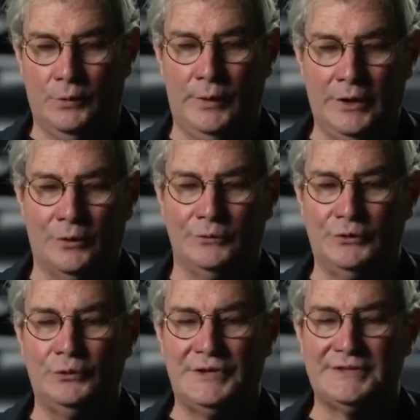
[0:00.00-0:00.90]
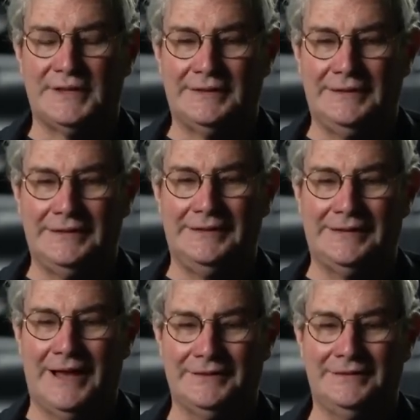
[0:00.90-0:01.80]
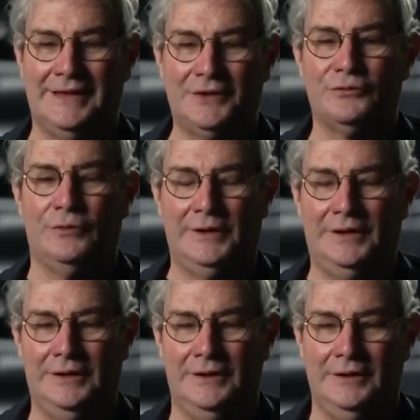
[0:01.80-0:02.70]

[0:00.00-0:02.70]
we all noticed that it had naturally